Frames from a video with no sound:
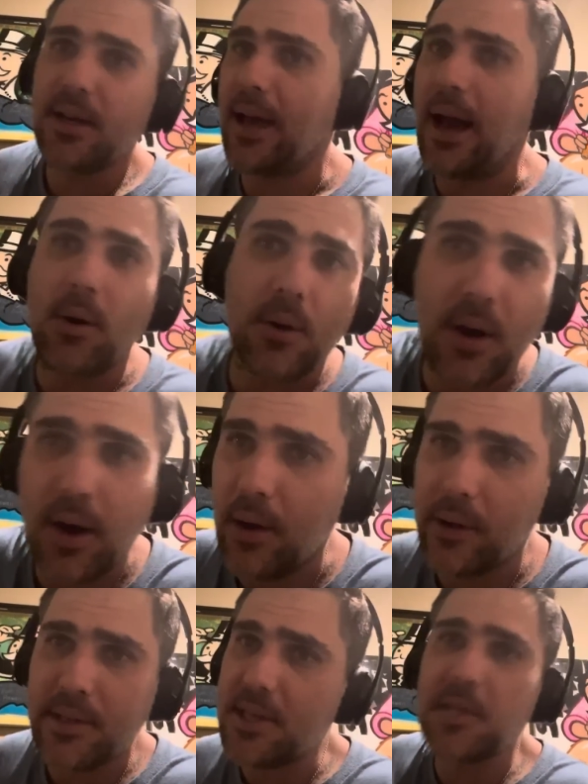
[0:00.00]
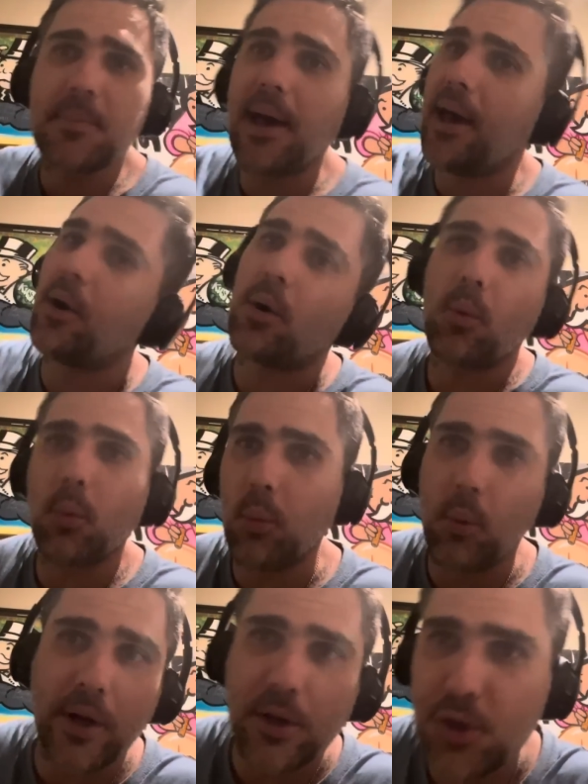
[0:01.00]
alcoholic, doesn't matter
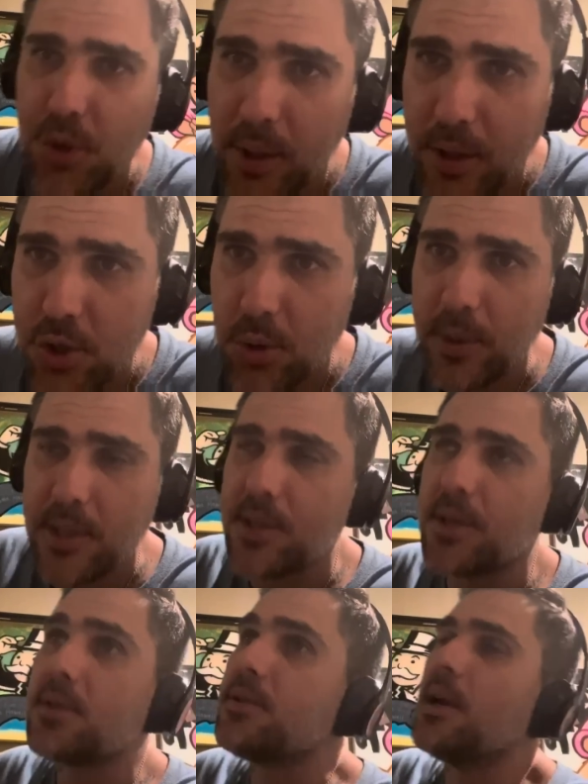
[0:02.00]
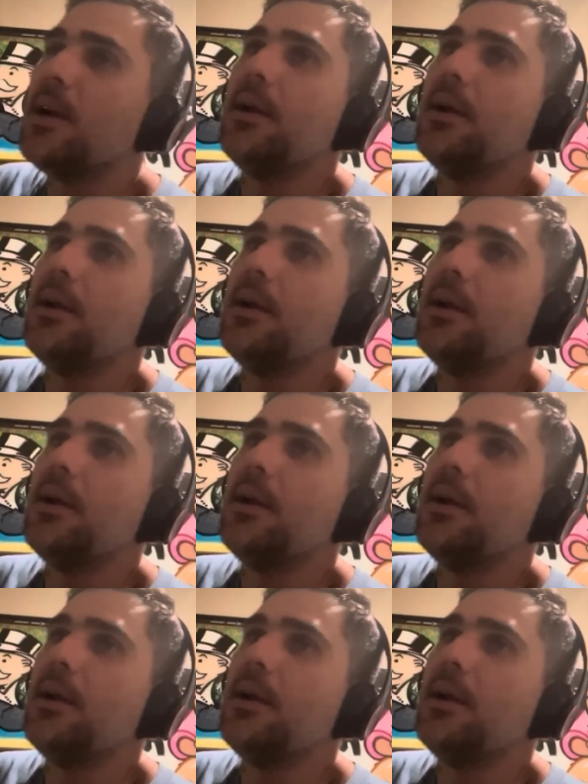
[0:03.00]
what your drug of choice is